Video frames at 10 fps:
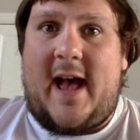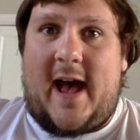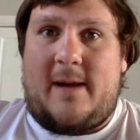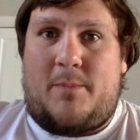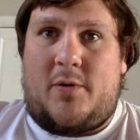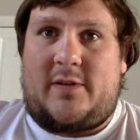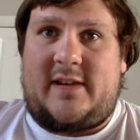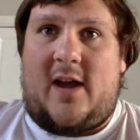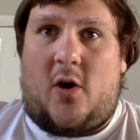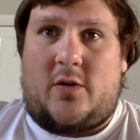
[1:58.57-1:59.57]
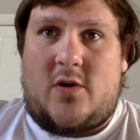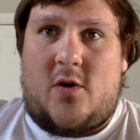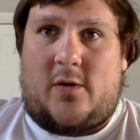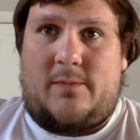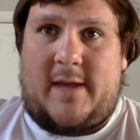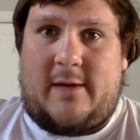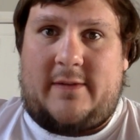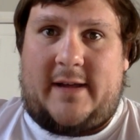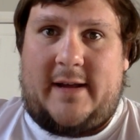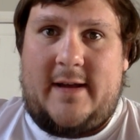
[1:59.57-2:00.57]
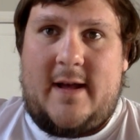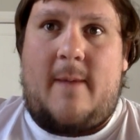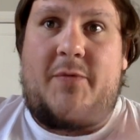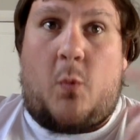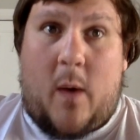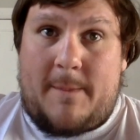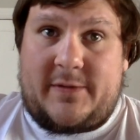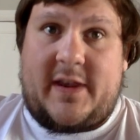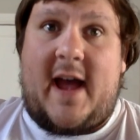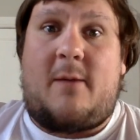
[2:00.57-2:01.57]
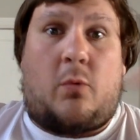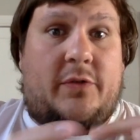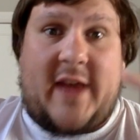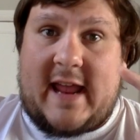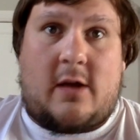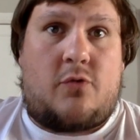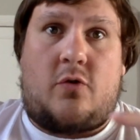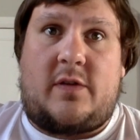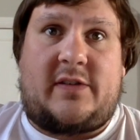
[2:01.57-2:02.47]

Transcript: and put it on your computer. The website will take you through the